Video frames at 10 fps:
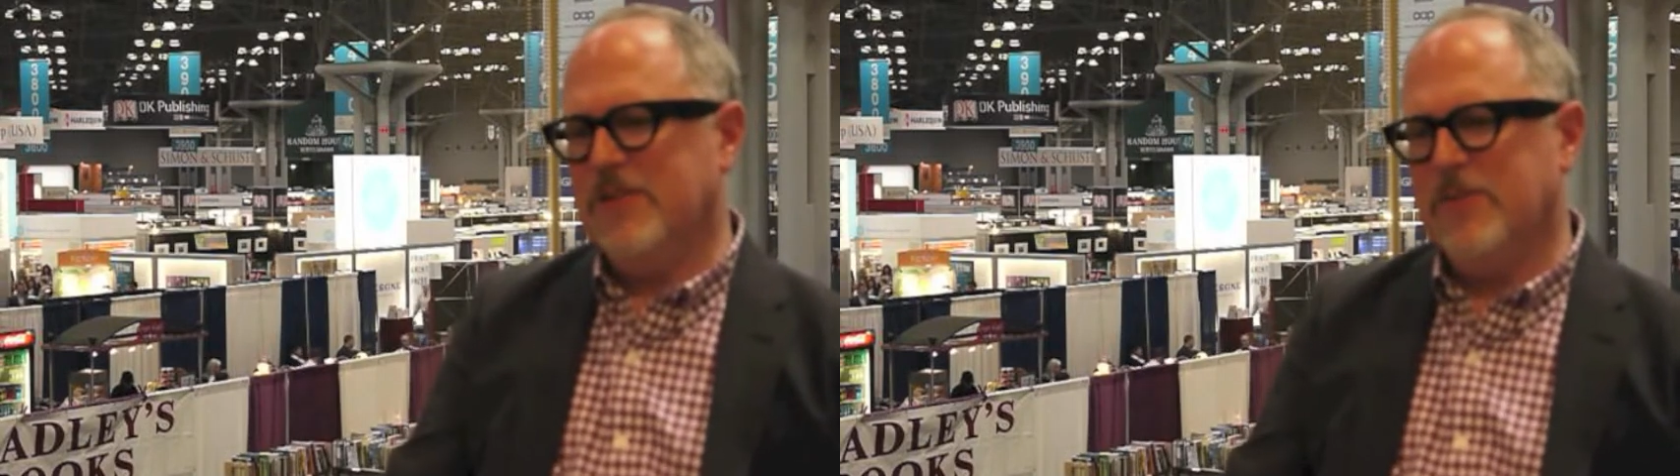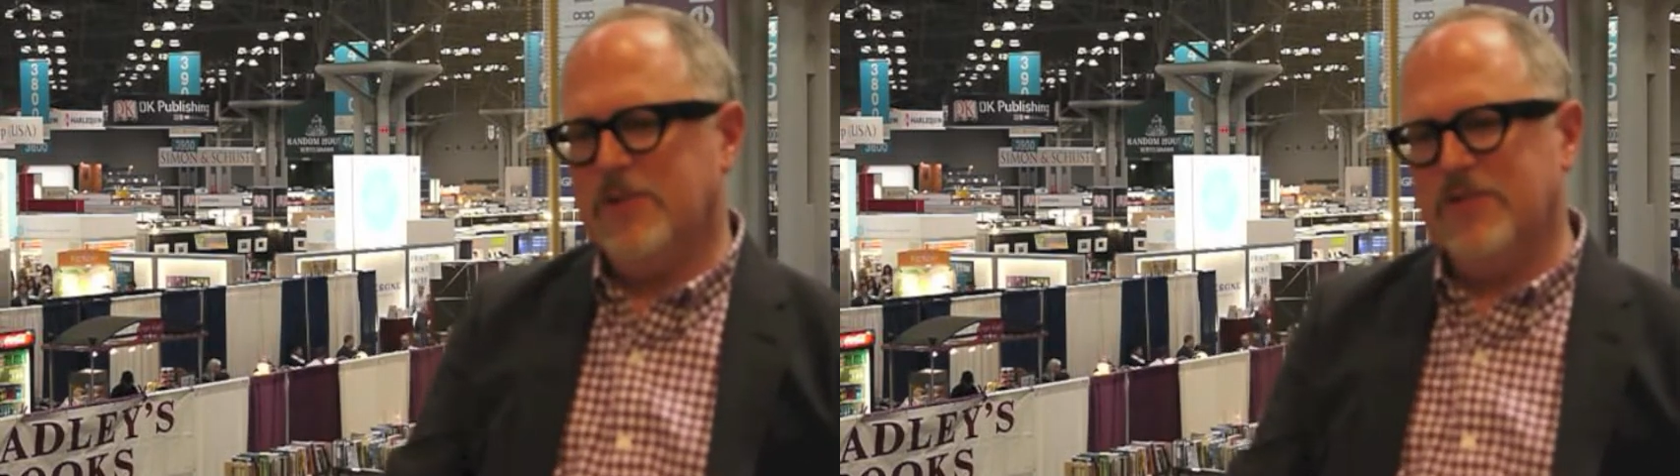
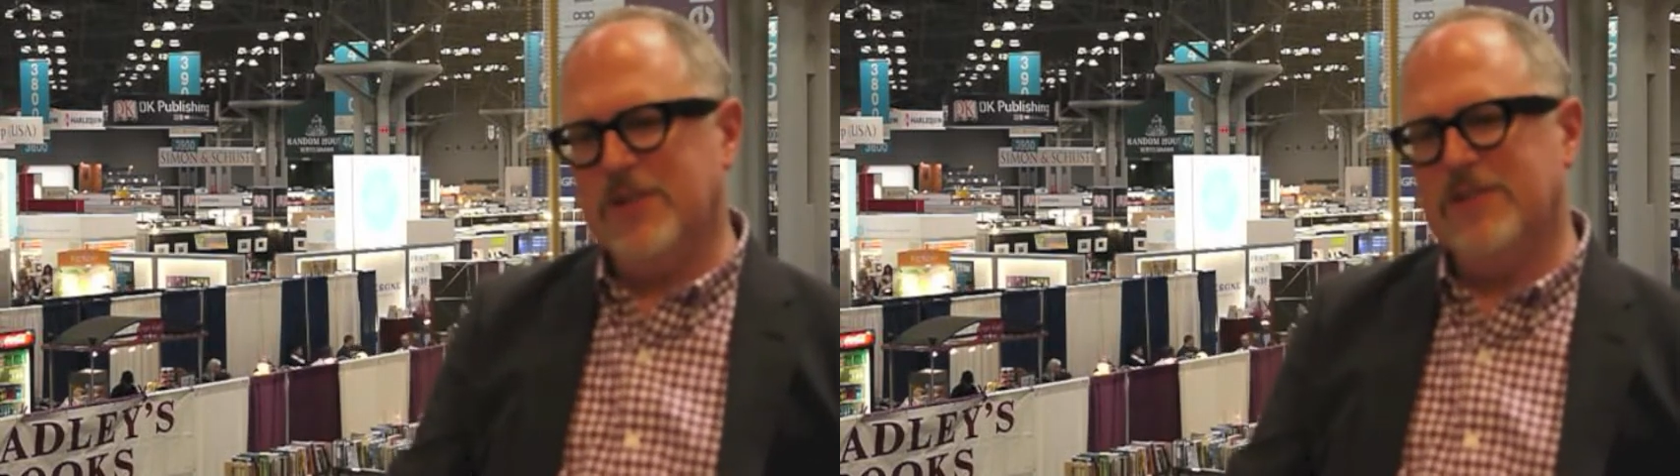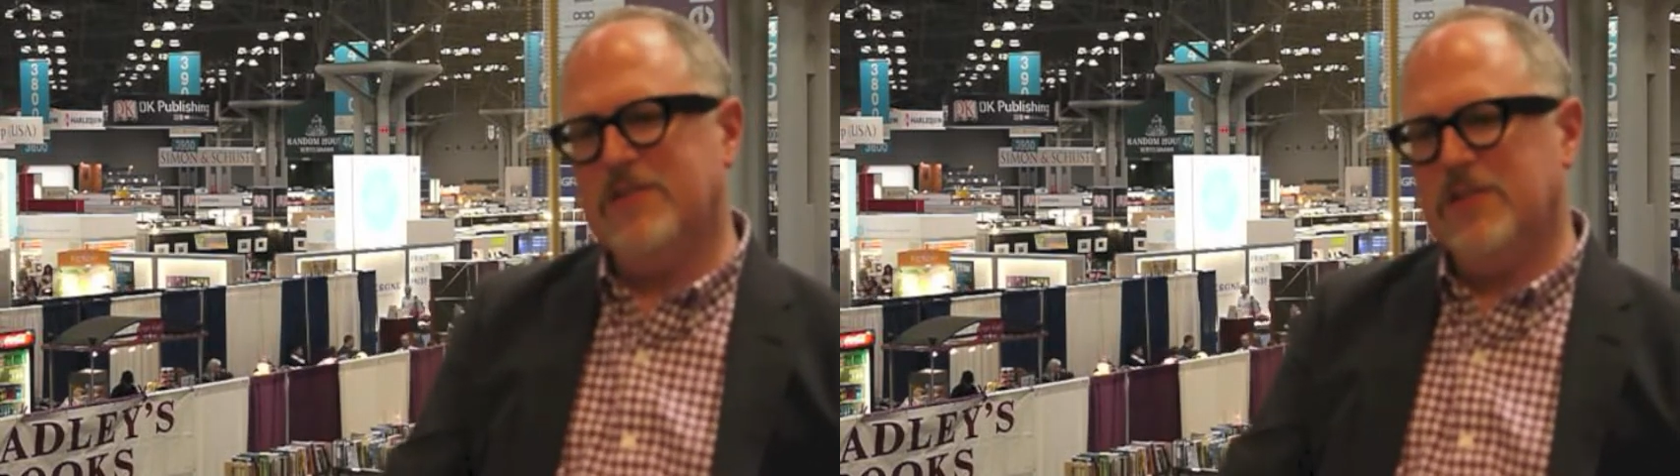got my
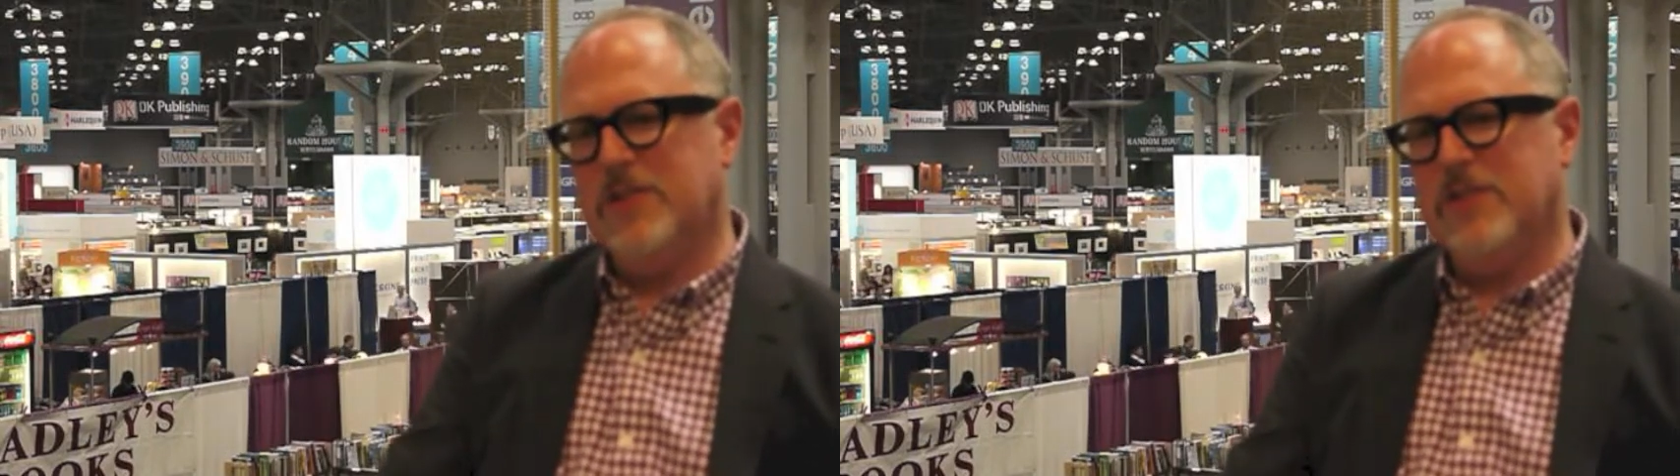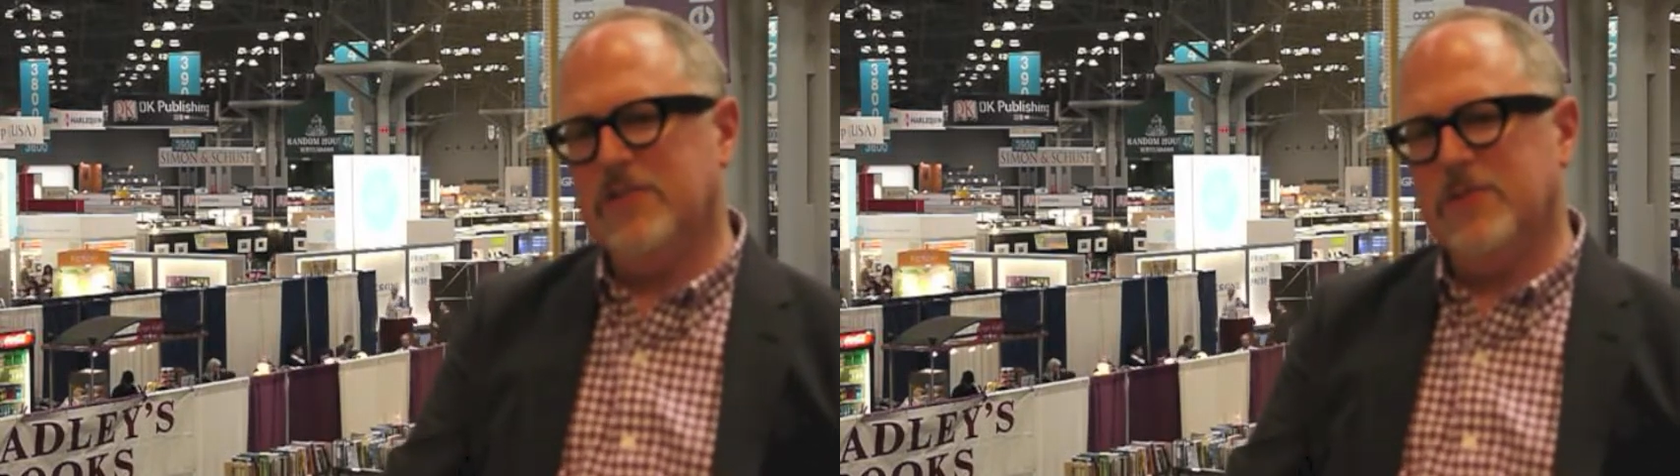son sitting
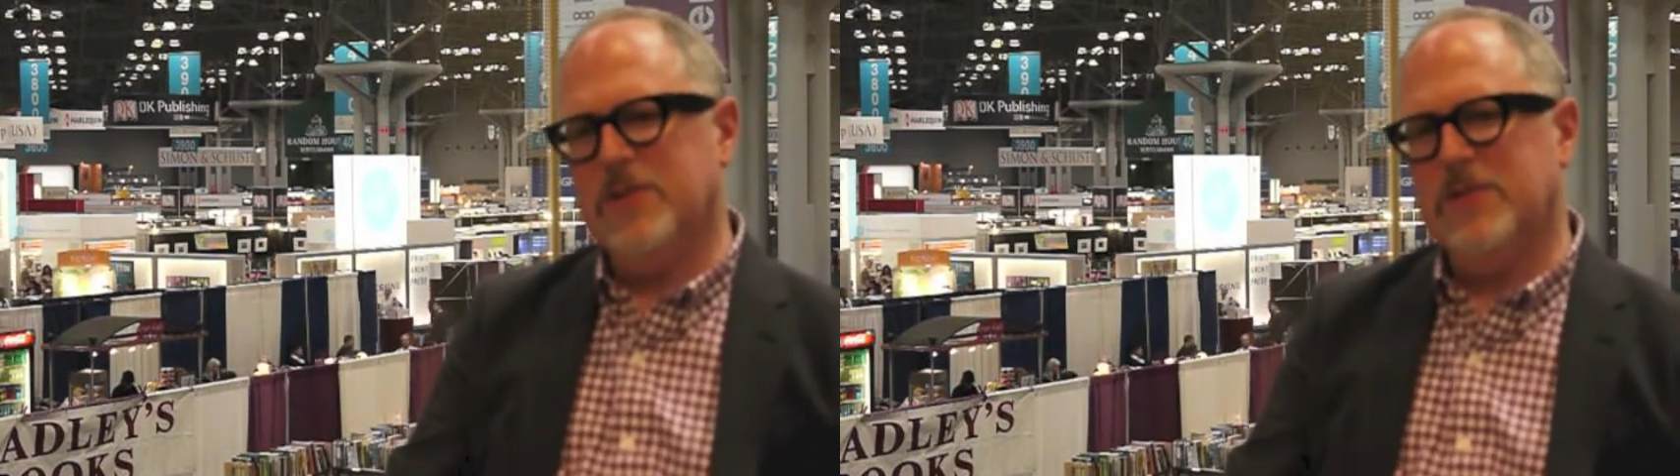next to me,